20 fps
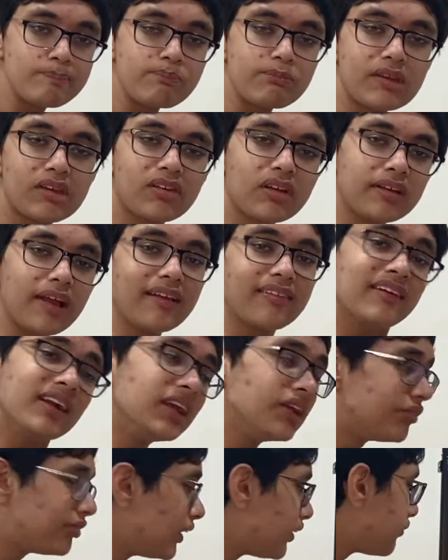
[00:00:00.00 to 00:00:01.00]
So that's the
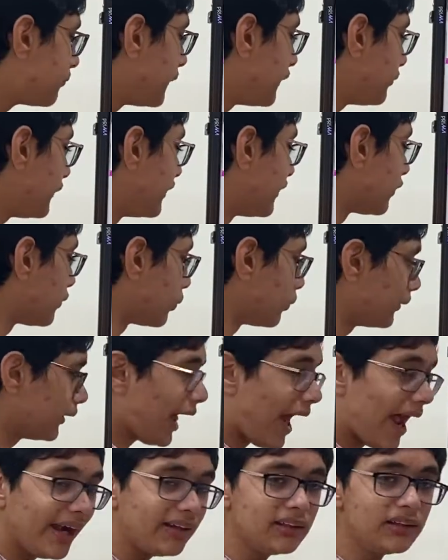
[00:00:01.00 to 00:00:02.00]
difference between the two,
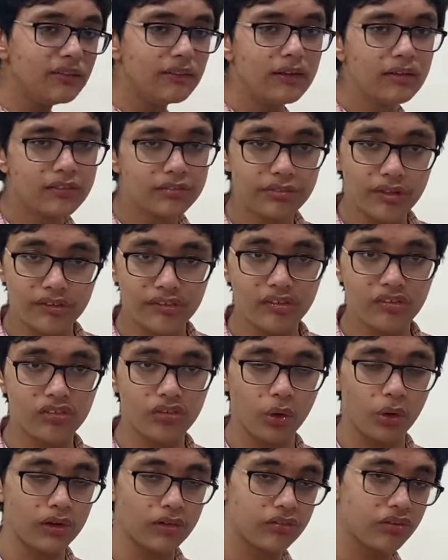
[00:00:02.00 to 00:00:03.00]
land versus
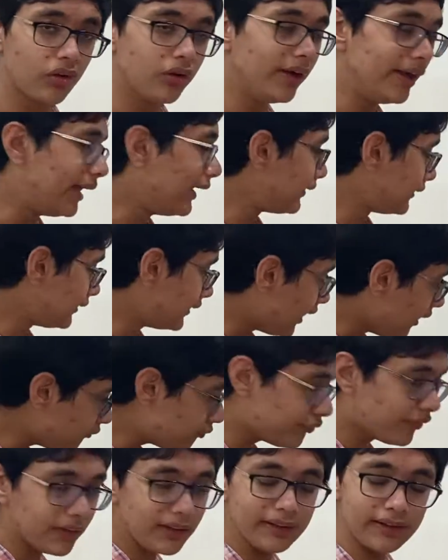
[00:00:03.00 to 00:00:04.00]
soil. So
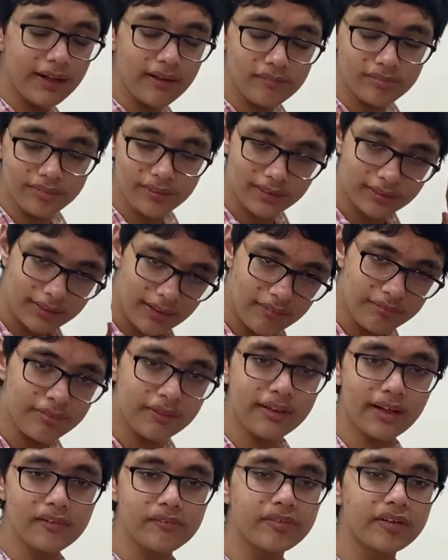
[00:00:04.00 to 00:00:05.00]
never
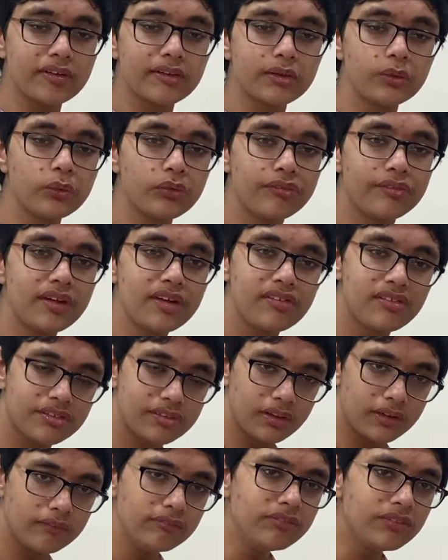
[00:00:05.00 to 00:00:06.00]
ever use these
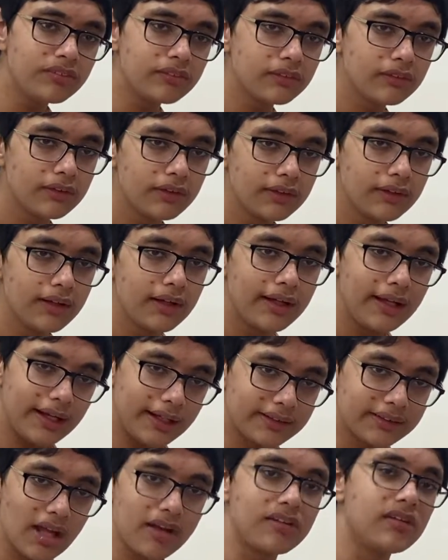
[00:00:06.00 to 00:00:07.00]
terms
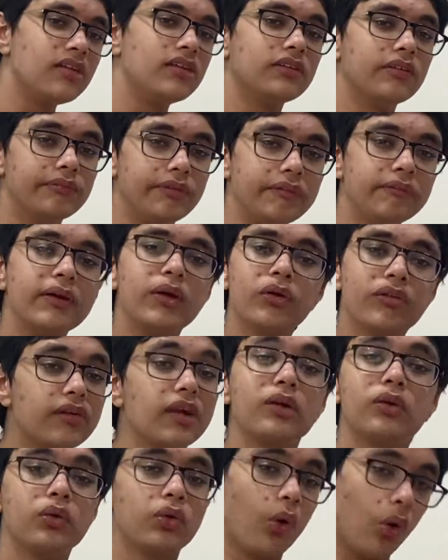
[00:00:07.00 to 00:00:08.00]
interchangeably because they
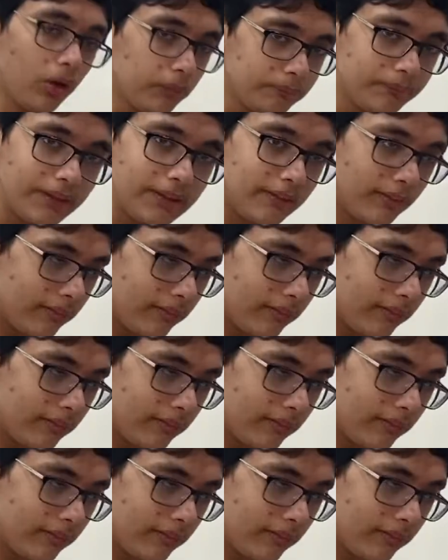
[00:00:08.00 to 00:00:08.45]
do not mean the